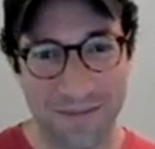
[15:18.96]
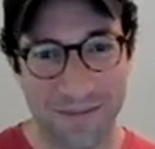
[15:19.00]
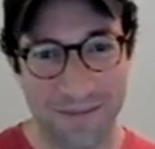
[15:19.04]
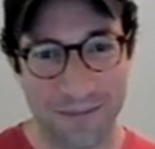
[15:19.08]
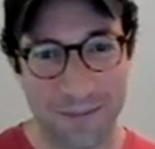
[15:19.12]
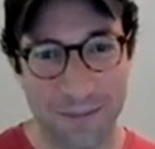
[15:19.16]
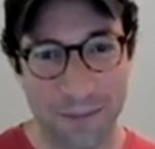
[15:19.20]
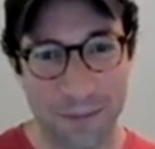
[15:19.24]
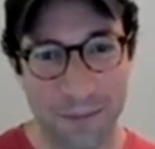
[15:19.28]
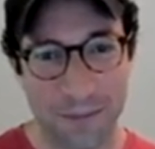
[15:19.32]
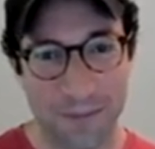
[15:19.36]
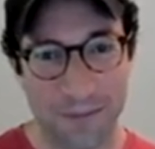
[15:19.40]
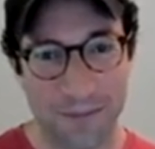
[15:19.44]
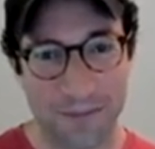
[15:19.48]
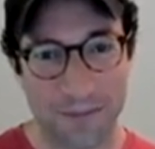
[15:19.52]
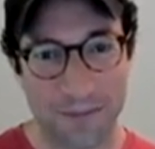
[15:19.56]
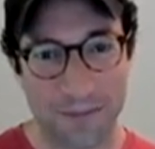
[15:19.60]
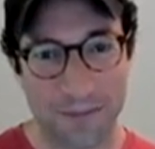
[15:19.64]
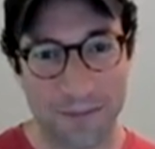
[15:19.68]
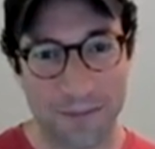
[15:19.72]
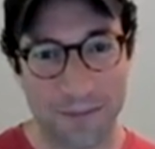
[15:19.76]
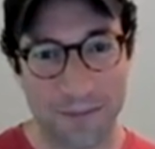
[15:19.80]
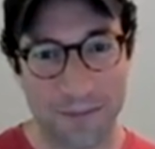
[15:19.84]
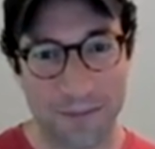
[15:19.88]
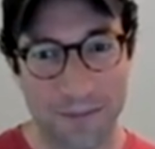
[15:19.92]

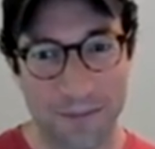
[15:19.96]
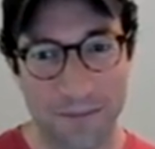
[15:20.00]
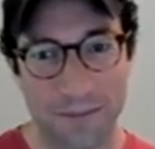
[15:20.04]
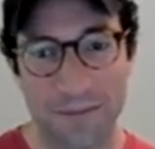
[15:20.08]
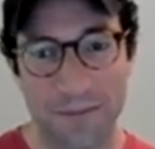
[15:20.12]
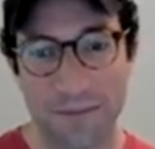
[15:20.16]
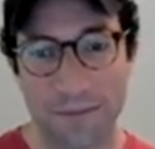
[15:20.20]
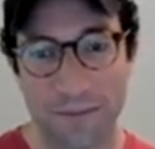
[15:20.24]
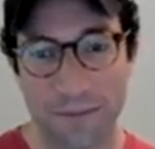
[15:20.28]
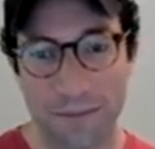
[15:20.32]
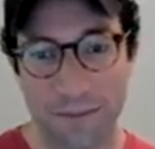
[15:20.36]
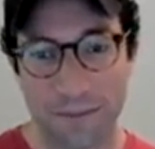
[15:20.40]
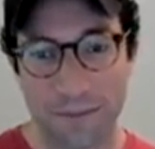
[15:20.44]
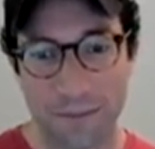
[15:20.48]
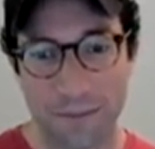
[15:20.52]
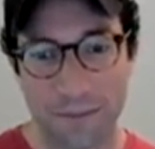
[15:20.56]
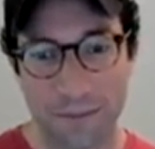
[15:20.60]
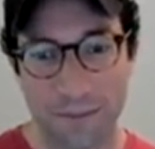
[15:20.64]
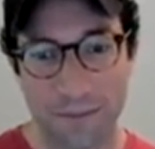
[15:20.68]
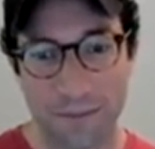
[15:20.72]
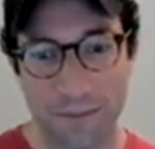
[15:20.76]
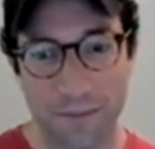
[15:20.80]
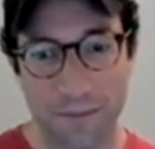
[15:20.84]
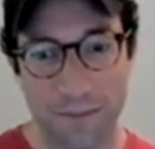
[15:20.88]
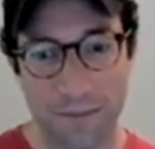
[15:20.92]

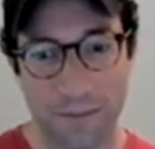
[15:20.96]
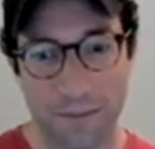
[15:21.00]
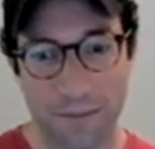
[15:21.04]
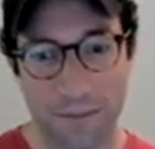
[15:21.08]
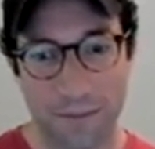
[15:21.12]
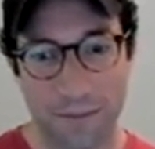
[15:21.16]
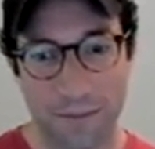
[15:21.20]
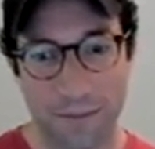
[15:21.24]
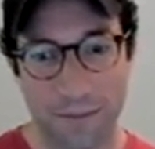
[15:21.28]
[no speech]